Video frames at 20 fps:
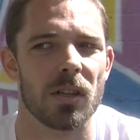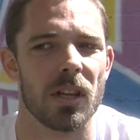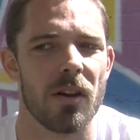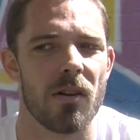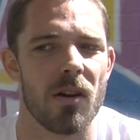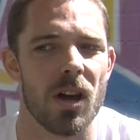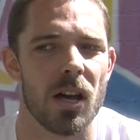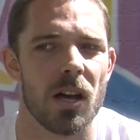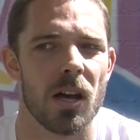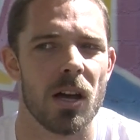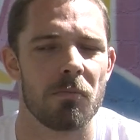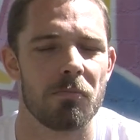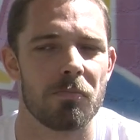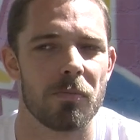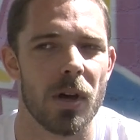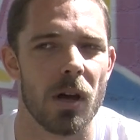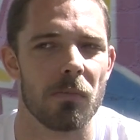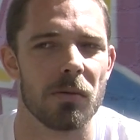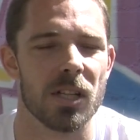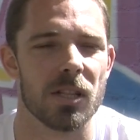There are
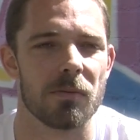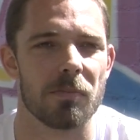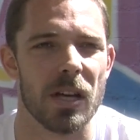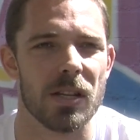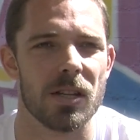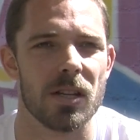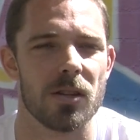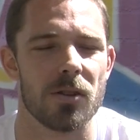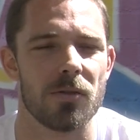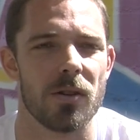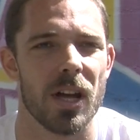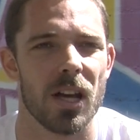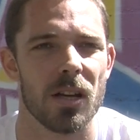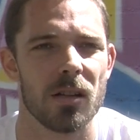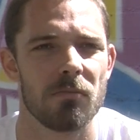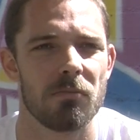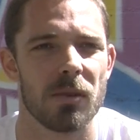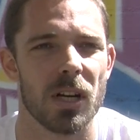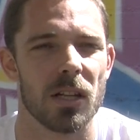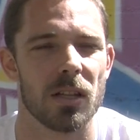public spaces
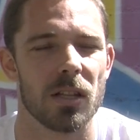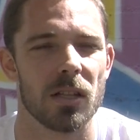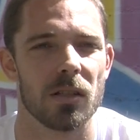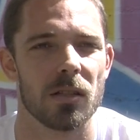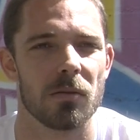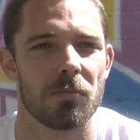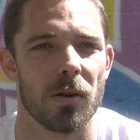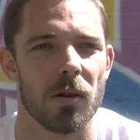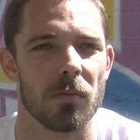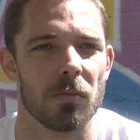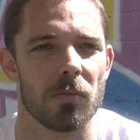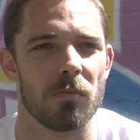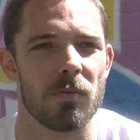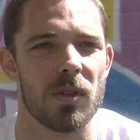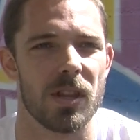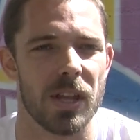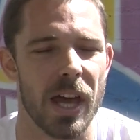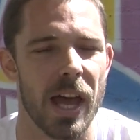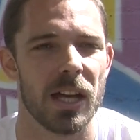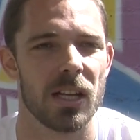around, but I think the problem
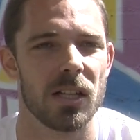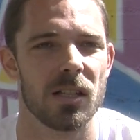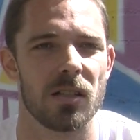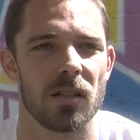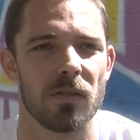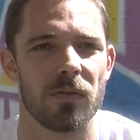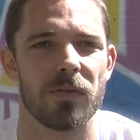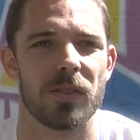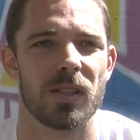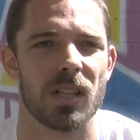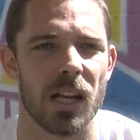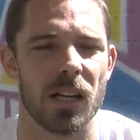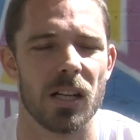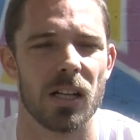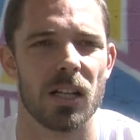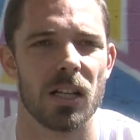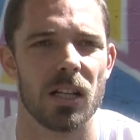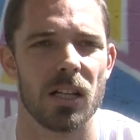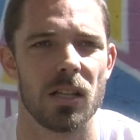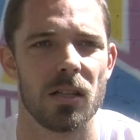with that is if
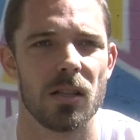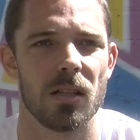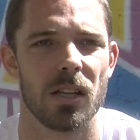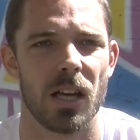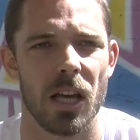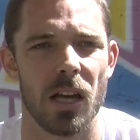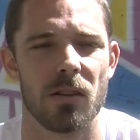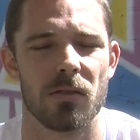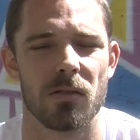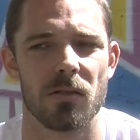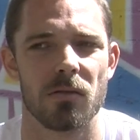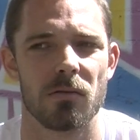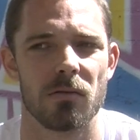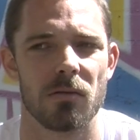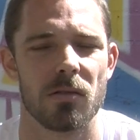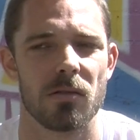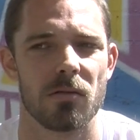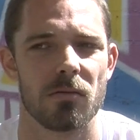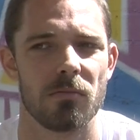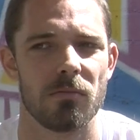suddenly the
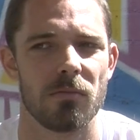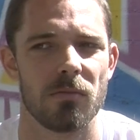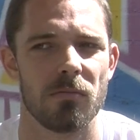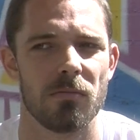councils